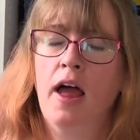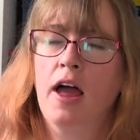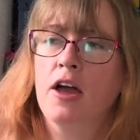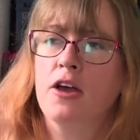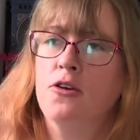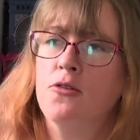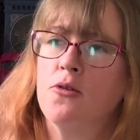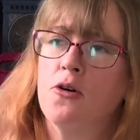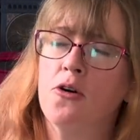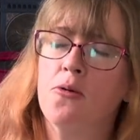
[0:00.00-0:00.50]

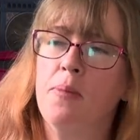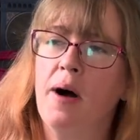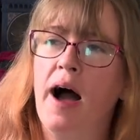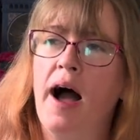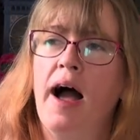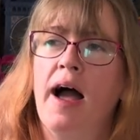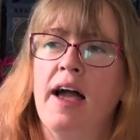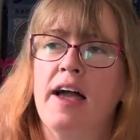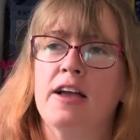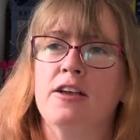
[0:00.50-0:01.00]
You go
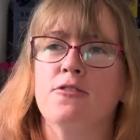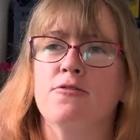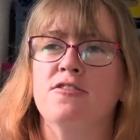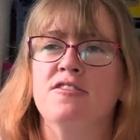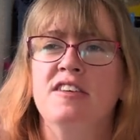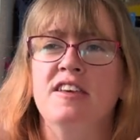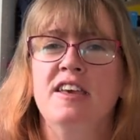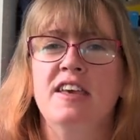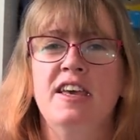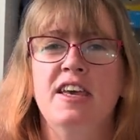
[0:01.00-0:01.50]
by and you
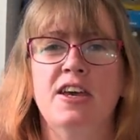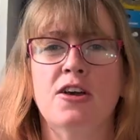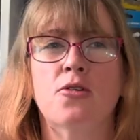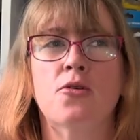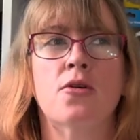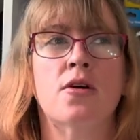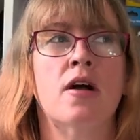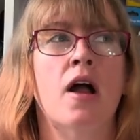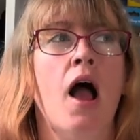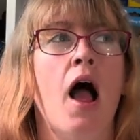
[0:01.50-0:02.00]
see
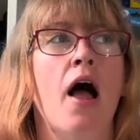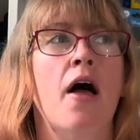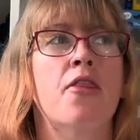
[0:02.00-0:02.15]
Igor.